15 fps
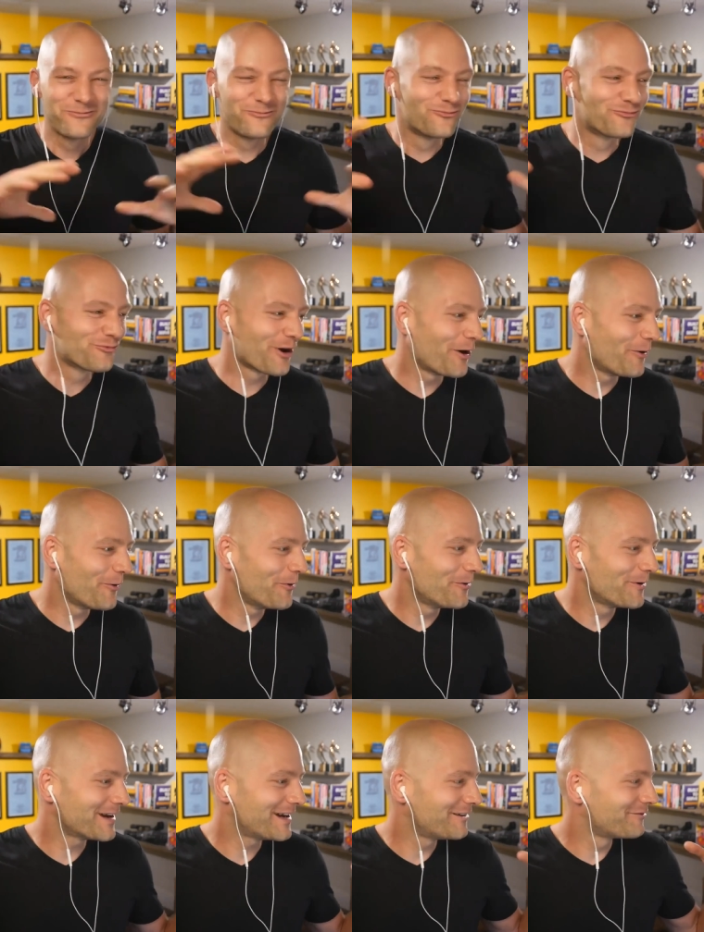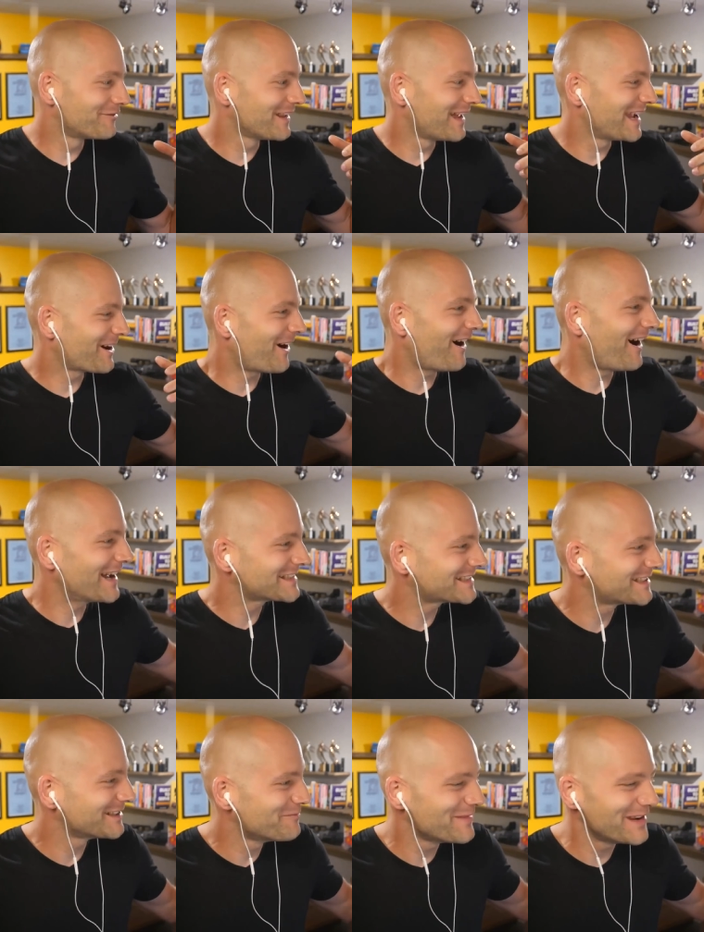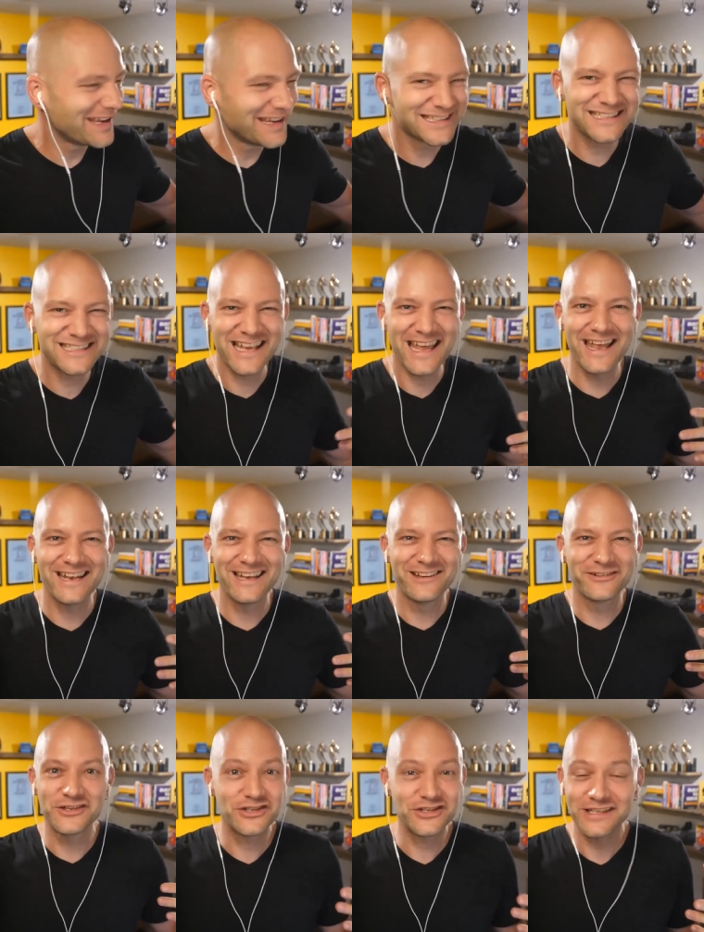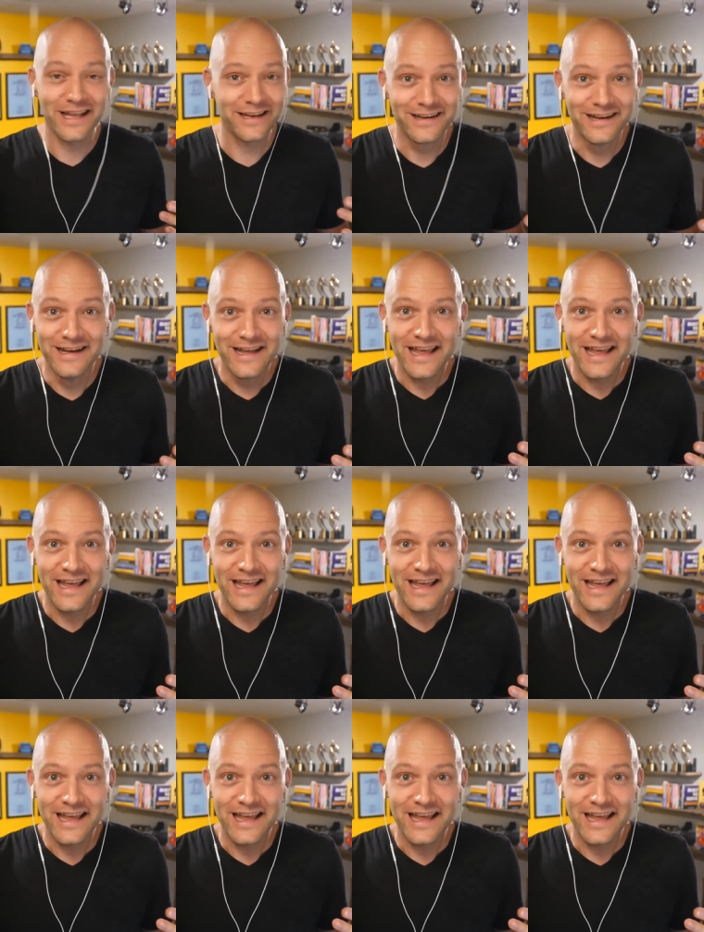road of like awesomeness and you're just like